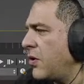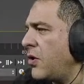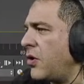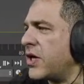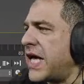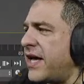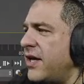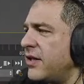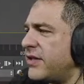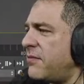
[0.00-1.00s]
Okay,
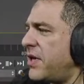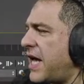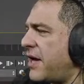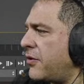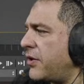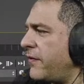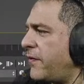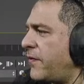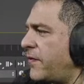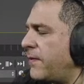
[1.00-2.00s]
tell me now
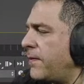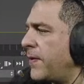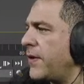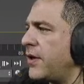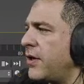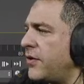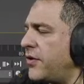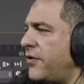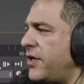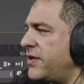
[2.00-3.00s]
if
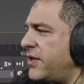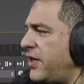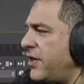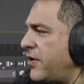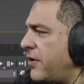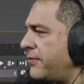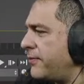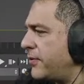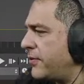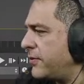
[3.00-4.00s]
there is echo,
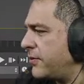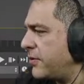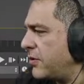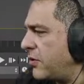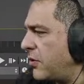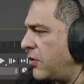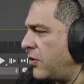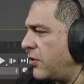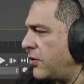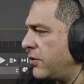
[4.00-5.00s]

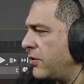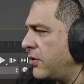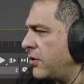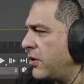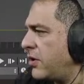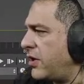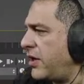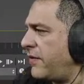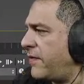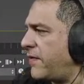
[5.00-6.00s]
or
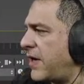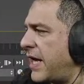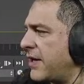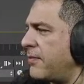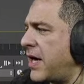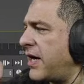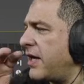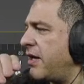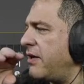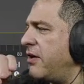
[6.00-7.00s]
if like
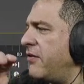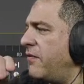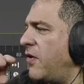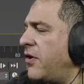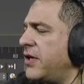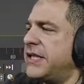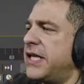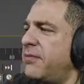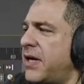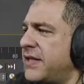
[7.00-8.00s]
my voice
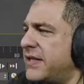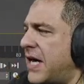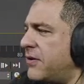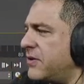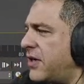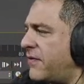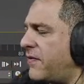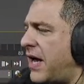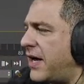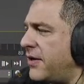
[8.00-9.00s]
and my sounds are
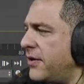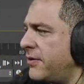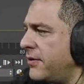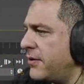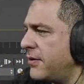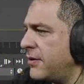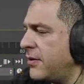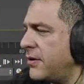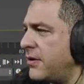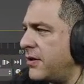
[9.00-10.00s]
fine.
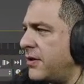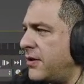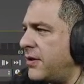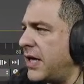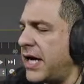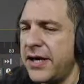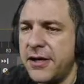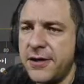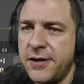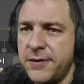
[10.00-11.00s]
I
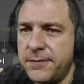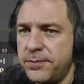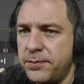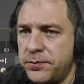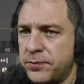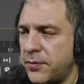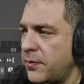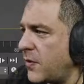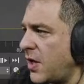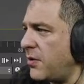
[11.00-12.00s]

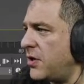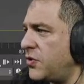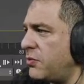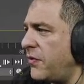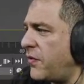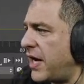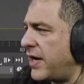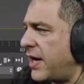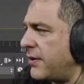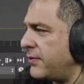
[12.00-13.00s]
mean, it should be fine
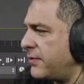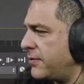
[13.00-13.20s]
now.